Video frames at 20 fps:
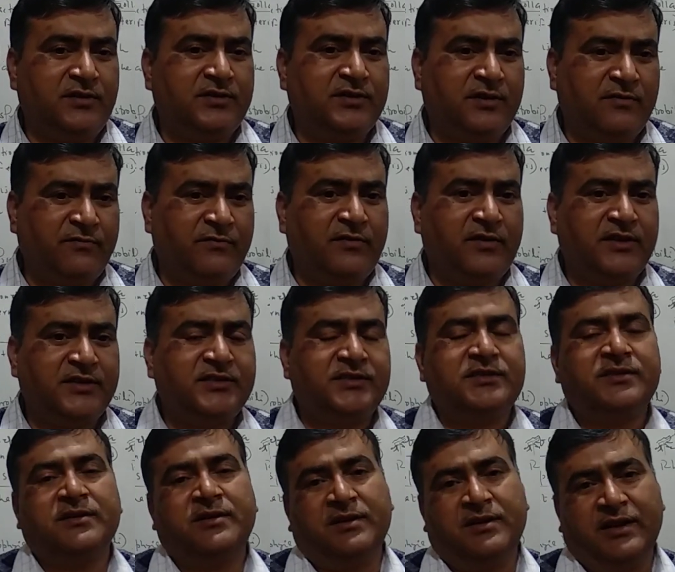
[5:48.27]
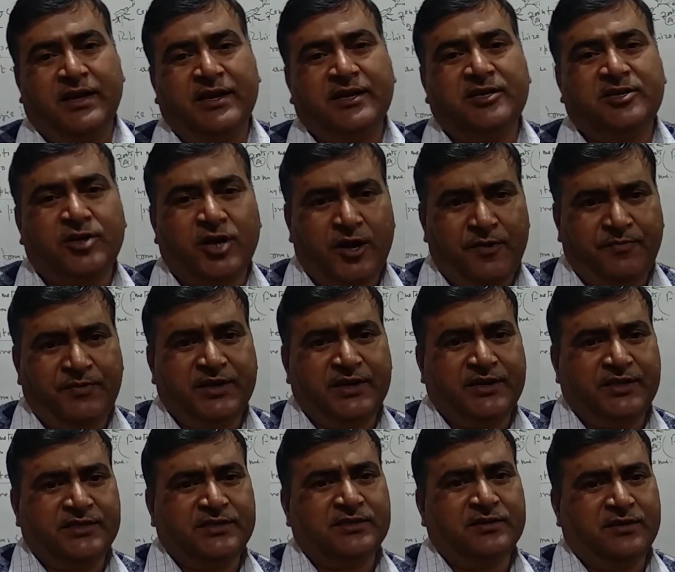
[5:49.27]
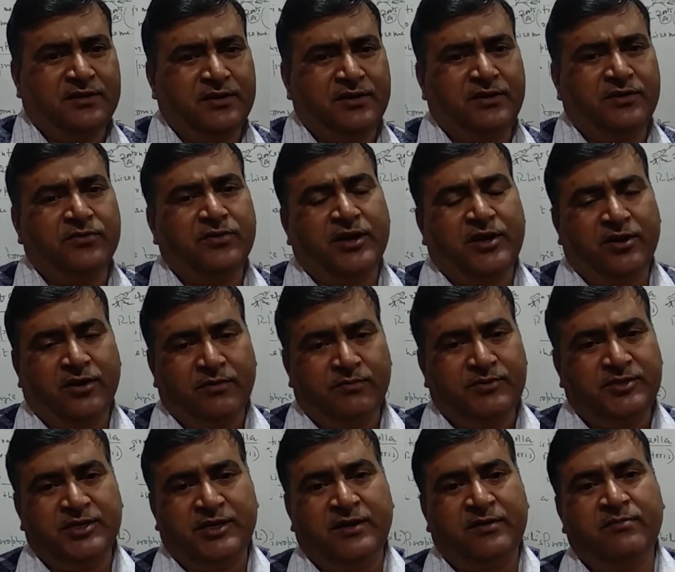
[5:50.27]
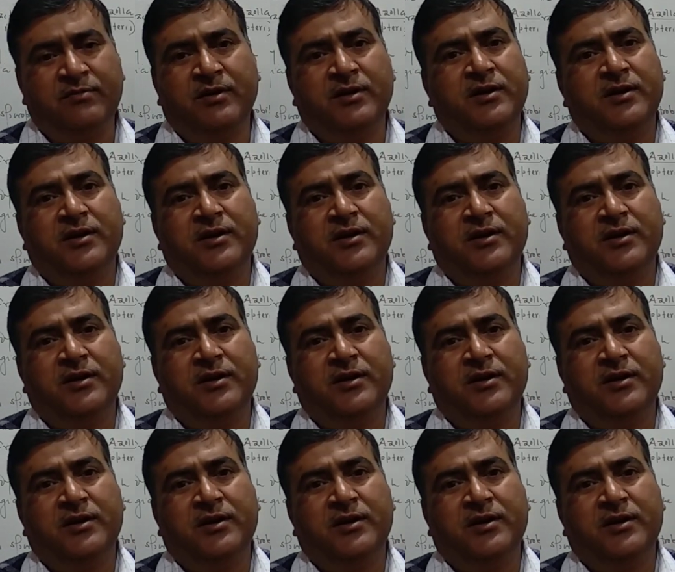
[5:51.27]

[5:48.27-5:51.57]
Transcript: Some ferns like Bryophytes you can observe,